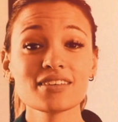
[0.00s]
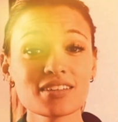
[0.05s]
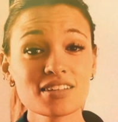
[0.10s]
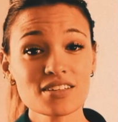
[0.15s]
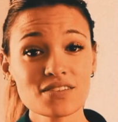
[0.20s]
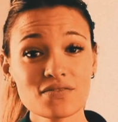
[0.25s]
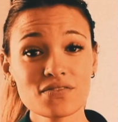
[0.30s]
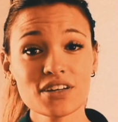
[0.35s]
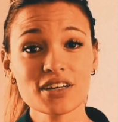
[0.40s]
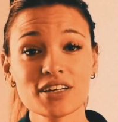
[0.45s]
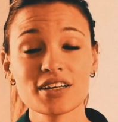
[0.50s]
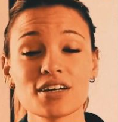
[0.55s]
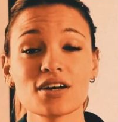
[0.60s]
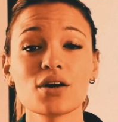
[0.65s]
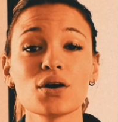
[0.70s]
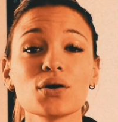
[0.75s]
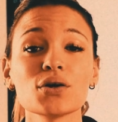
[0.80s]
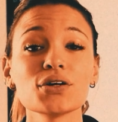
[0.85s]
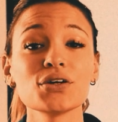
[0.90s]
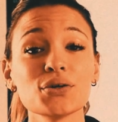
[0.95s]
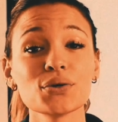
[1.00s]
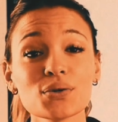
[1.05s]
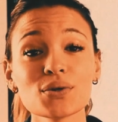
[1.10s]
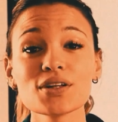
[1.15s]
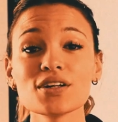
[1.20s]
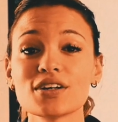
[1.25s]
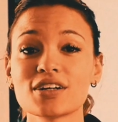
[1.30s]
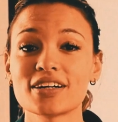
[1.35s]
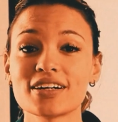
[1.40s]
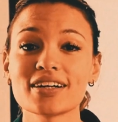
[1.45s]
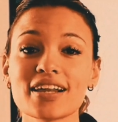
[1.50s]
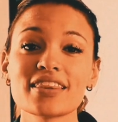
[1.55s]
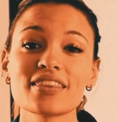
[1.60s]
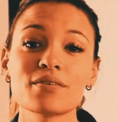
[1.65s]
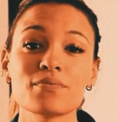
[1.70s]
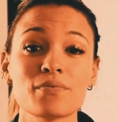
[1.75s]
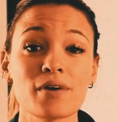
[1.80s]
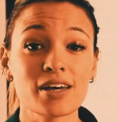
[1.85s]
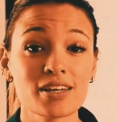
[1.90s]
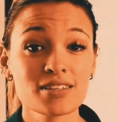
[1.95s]
previous video, we shared the
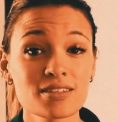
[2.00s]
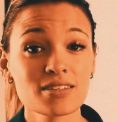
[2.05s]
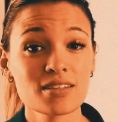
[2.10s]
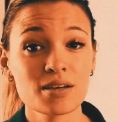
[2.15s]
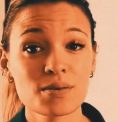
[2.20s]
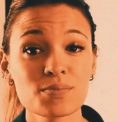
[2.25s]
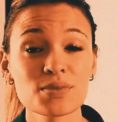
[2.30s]
basic tips on